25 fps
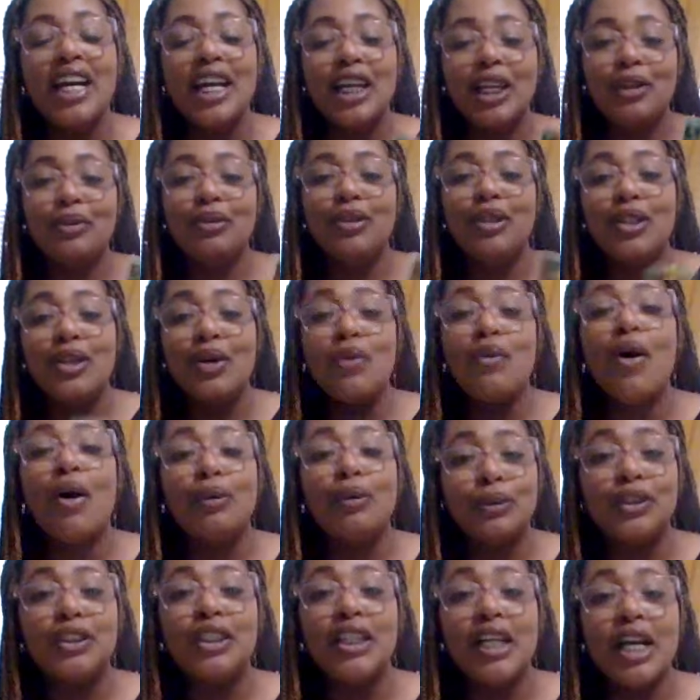You do your
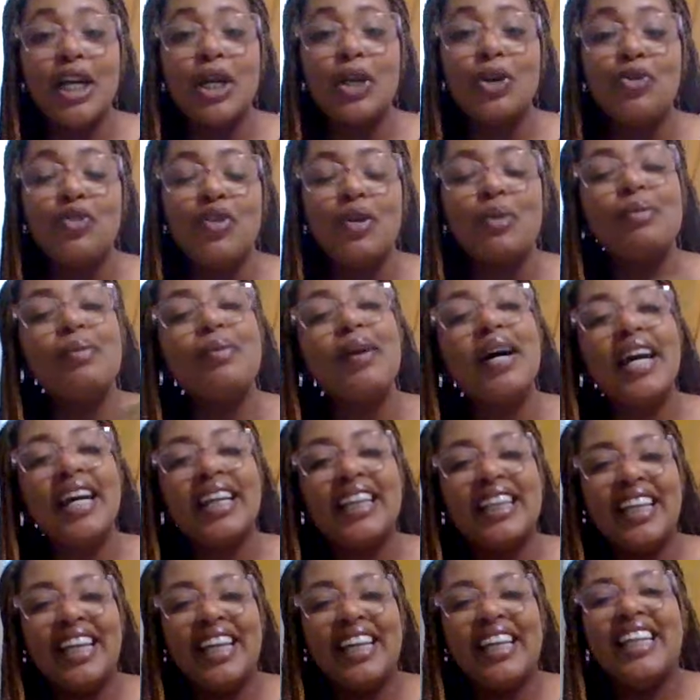own shit. You feel me? But
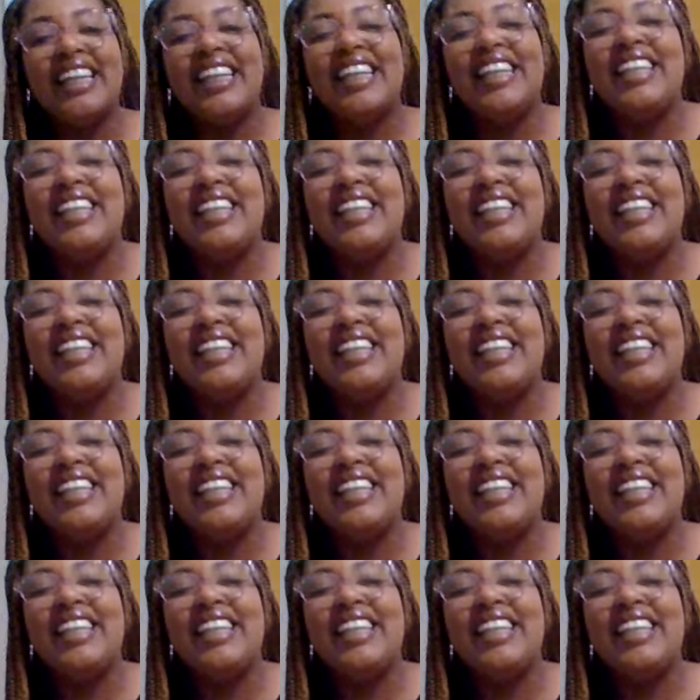at the end of the